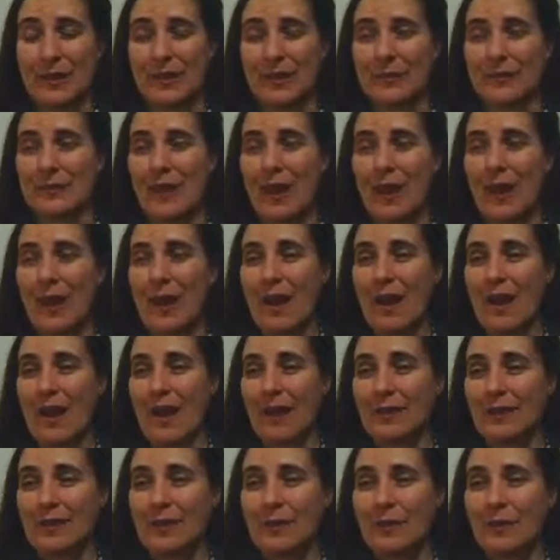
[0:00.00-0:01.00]
And
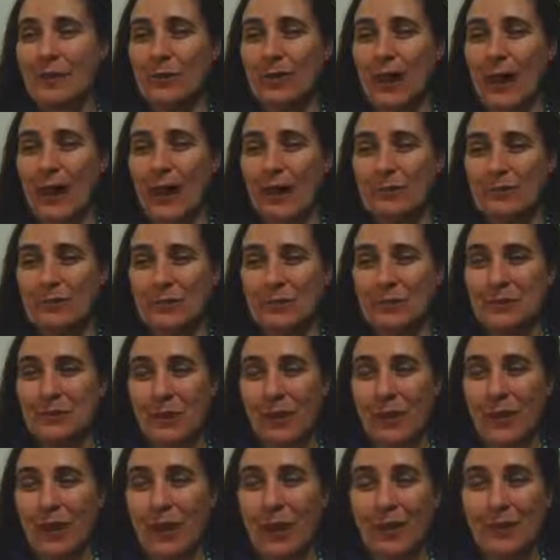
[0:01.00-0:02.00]
you know, I
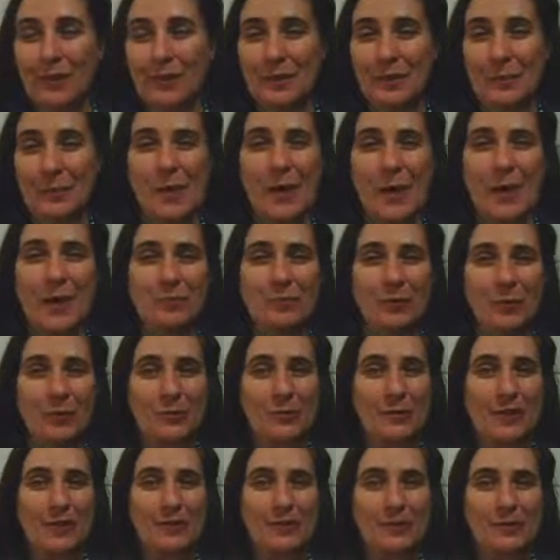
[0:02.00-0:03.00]
wouldn't call it Pam
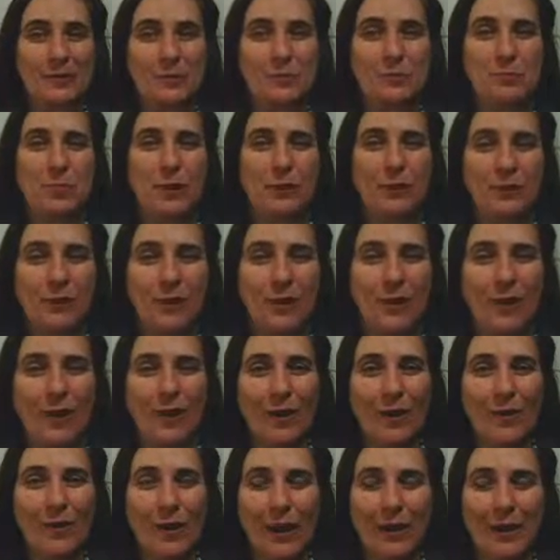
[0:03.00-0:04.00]
Rotella's
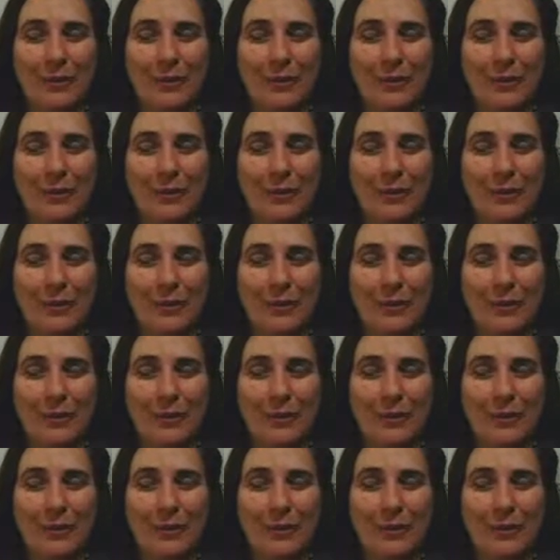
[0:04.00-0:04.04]
protocol.